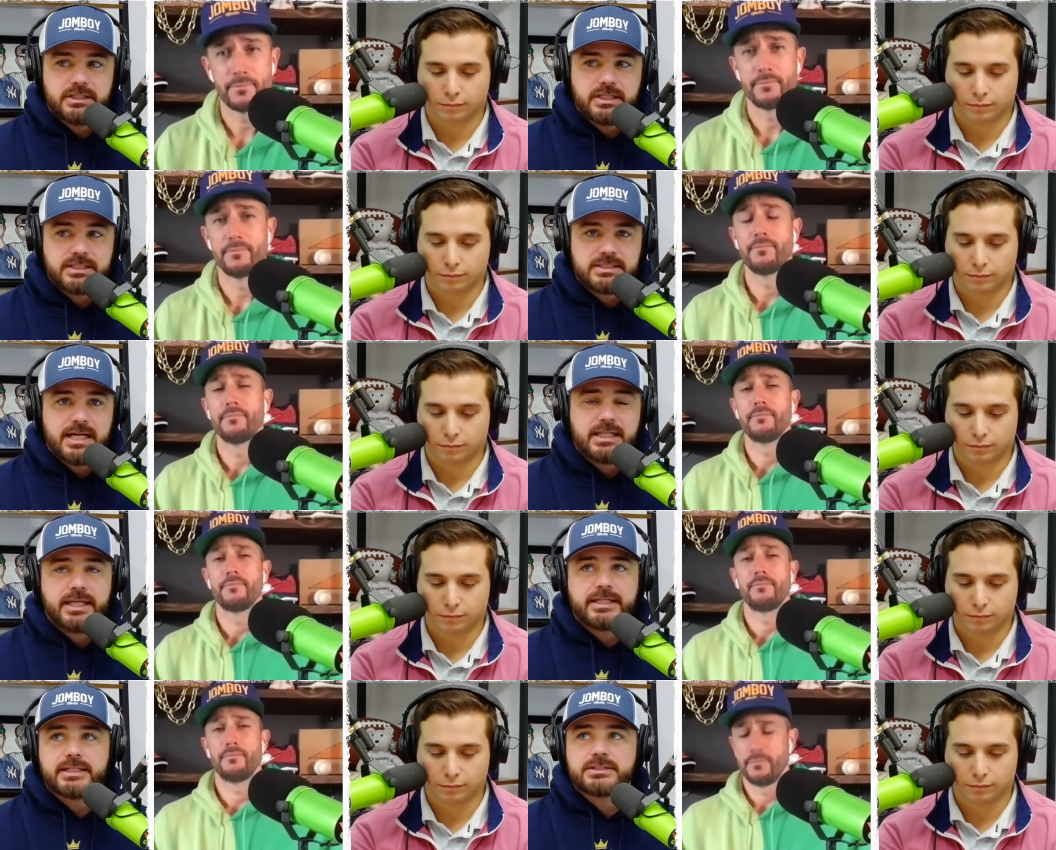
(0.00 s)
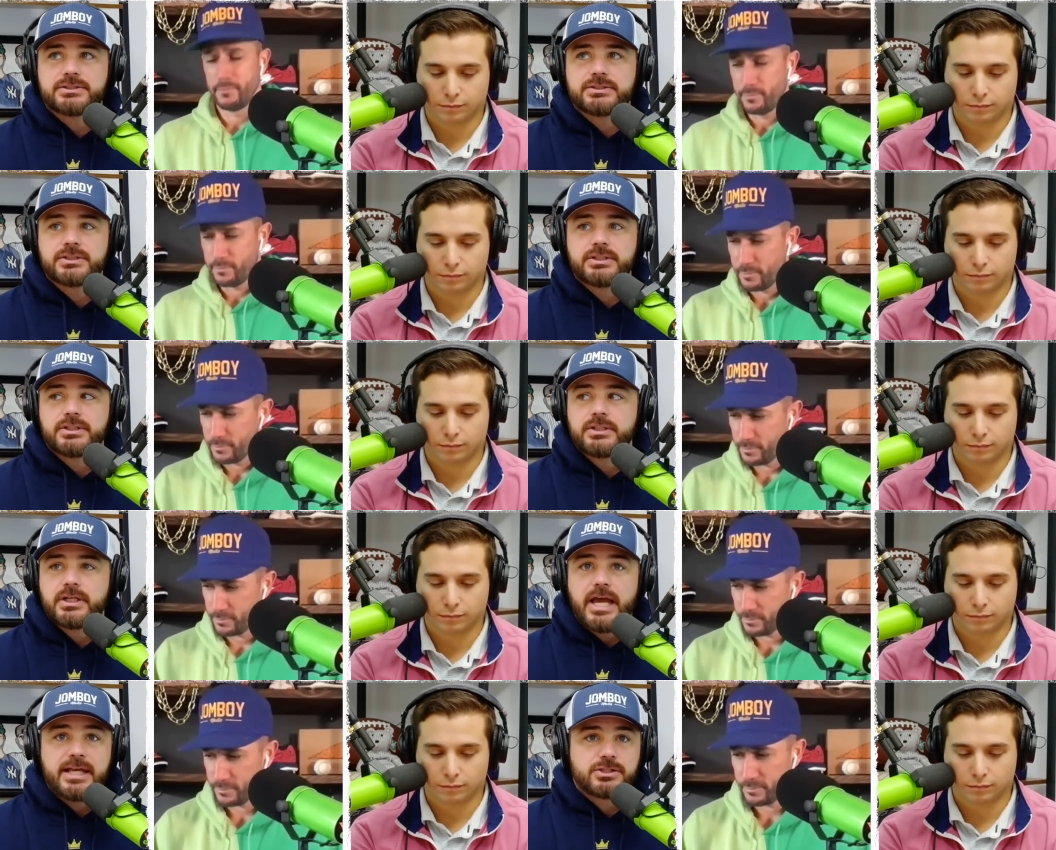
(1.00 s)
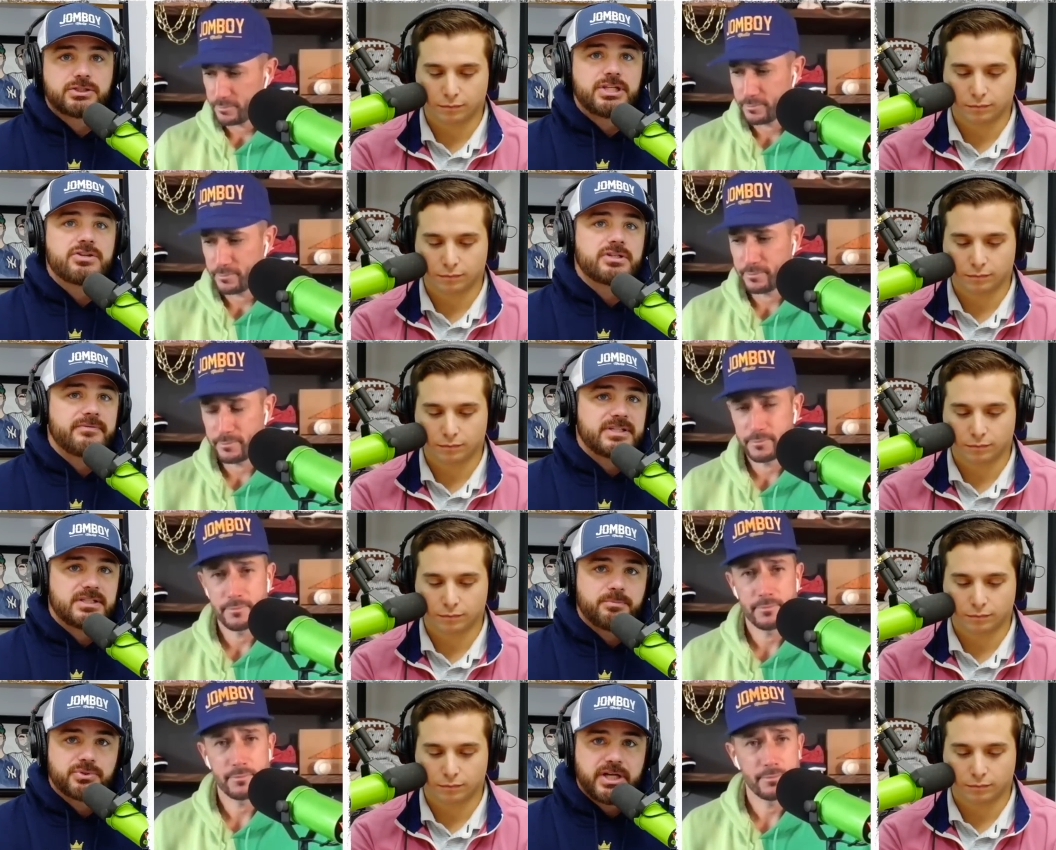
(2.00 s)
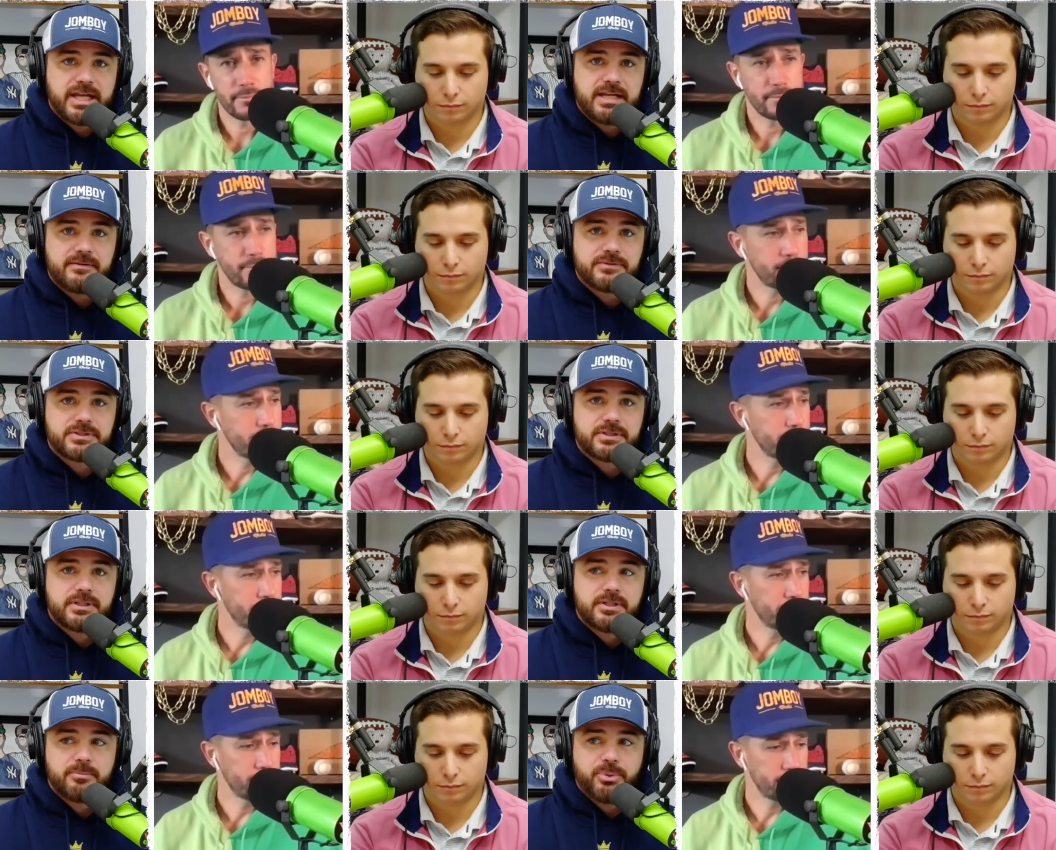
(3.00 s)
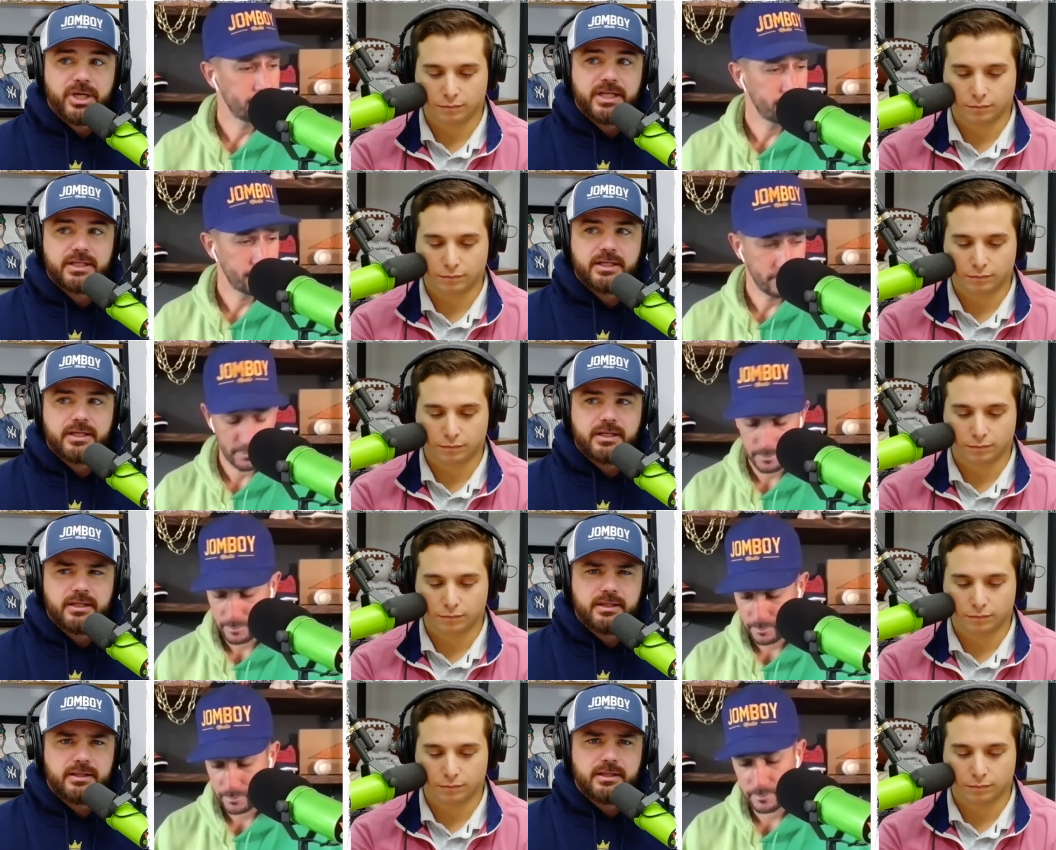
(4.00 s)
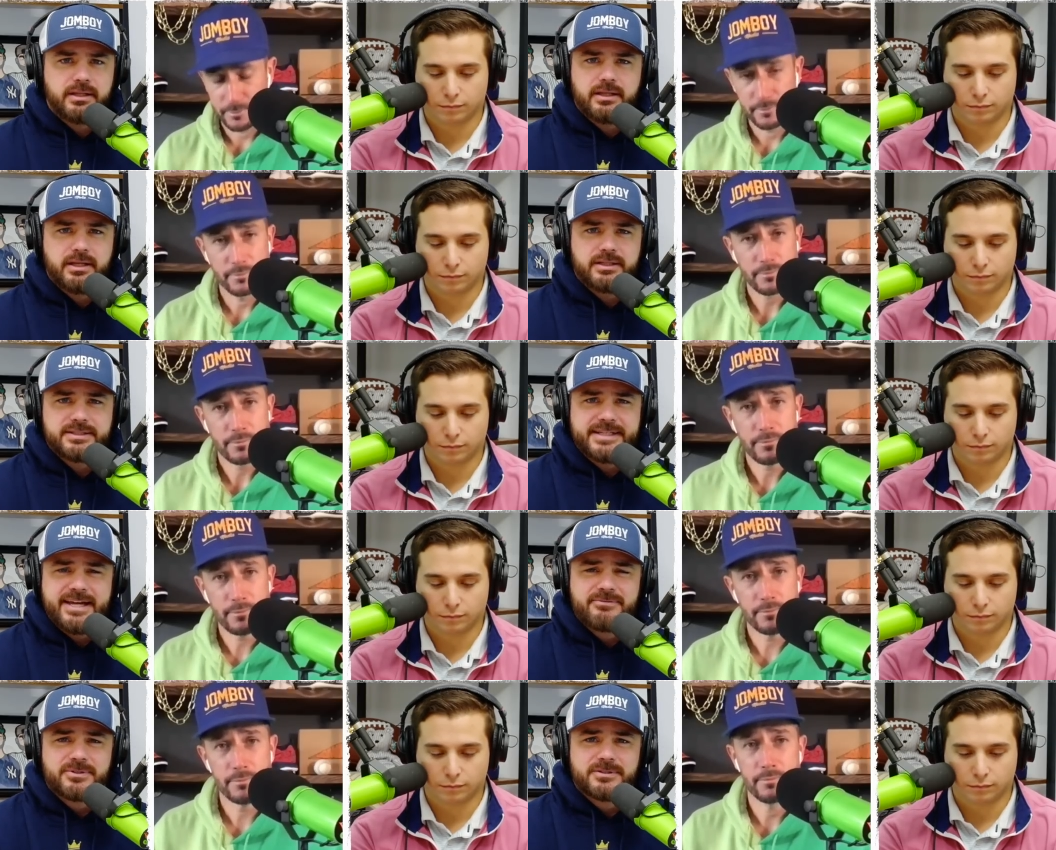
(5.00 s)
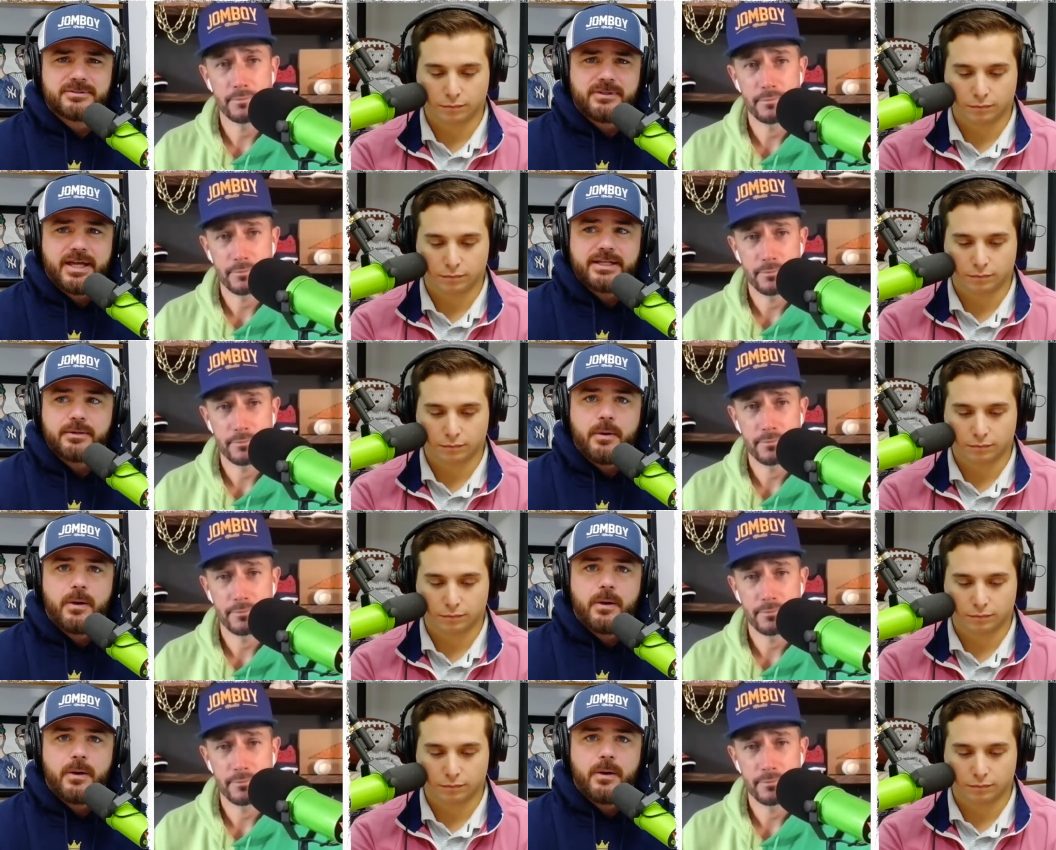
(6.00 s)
Speaker 1: it's not like it's as secretive as the Braves, but it's never like